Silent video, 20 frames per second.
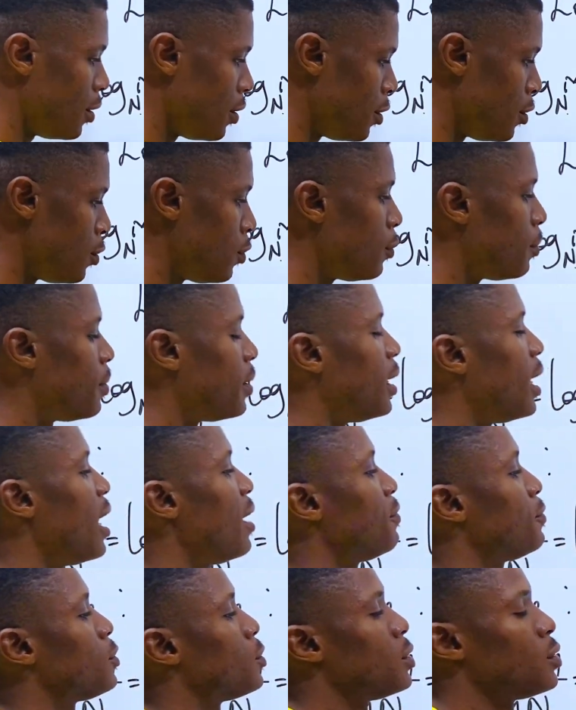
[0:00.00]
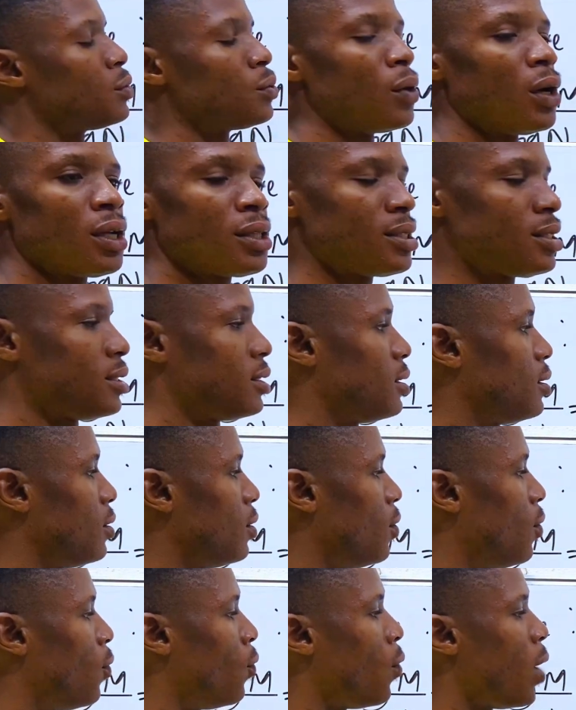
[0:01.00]
you'll be left with what?
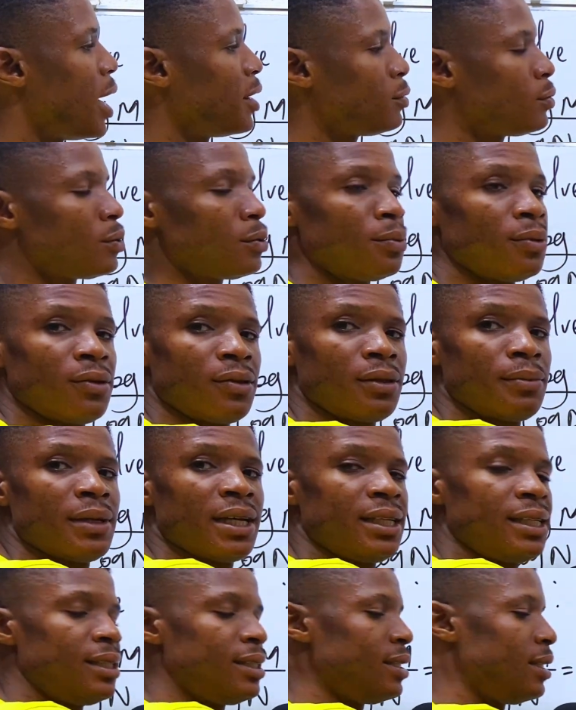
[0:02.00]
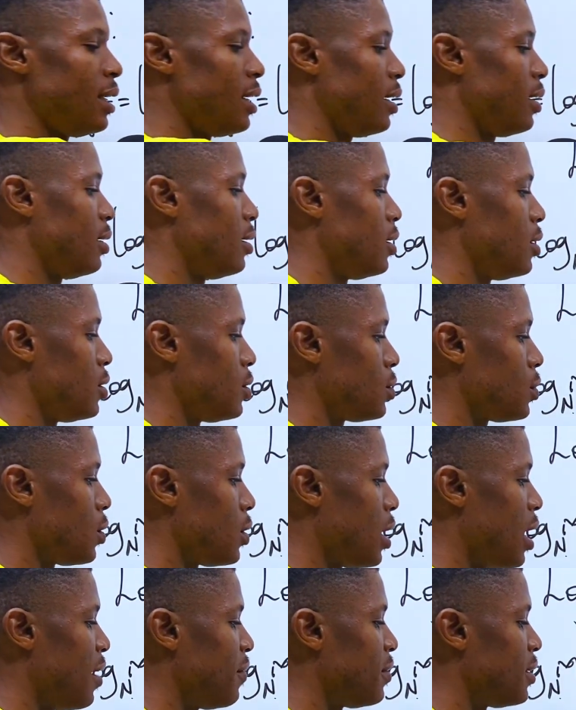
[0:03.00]
1 will be remaining here. So
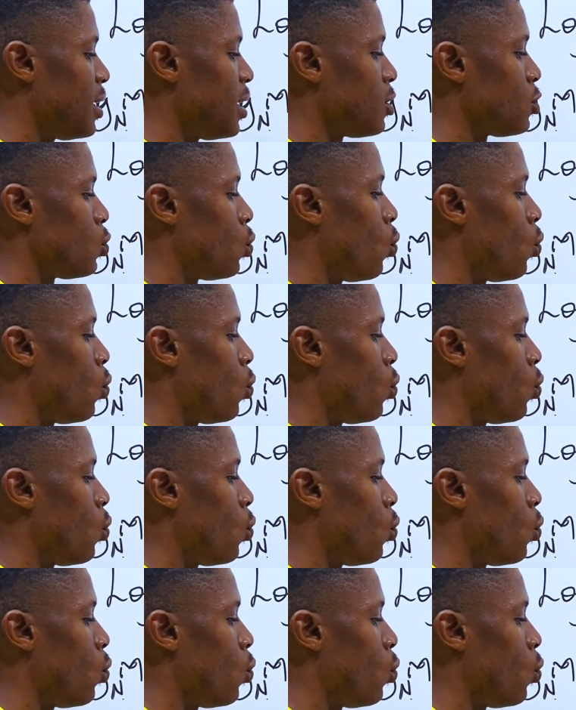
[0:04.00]
you have it as